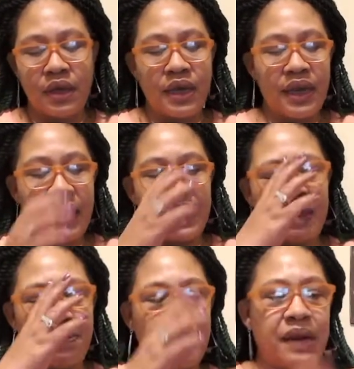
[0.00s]
At the
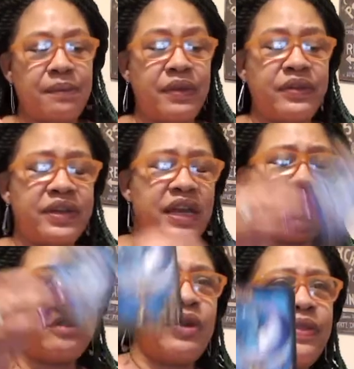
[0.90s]
bottom of the deck,
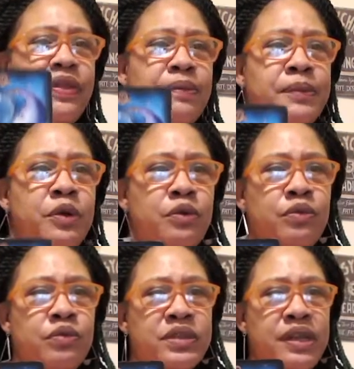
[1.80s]
you have the moon.
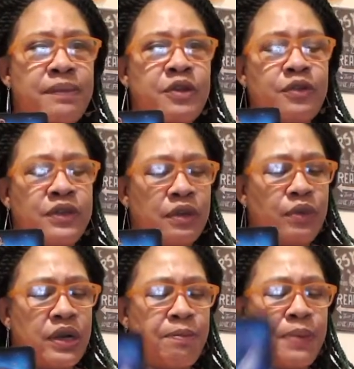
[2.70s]
Some of you are dealing with
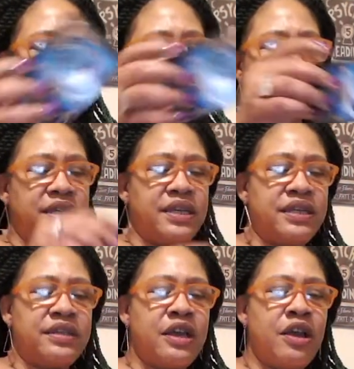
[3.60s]
a
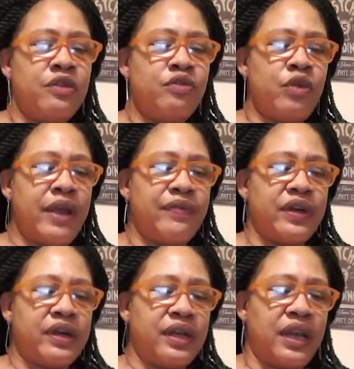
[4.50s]
Pisces. You have the
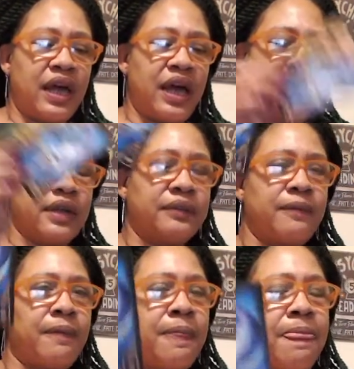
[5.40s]
clock.
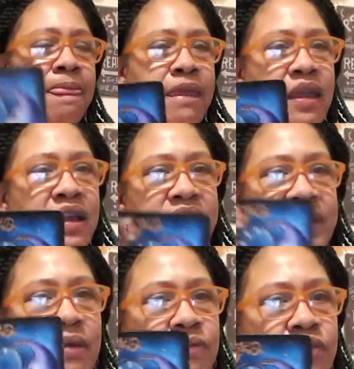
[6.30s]

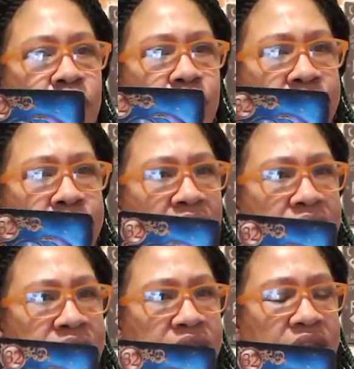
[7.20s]
Something real
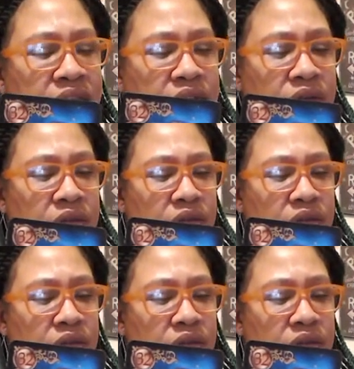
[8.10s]
toxic here.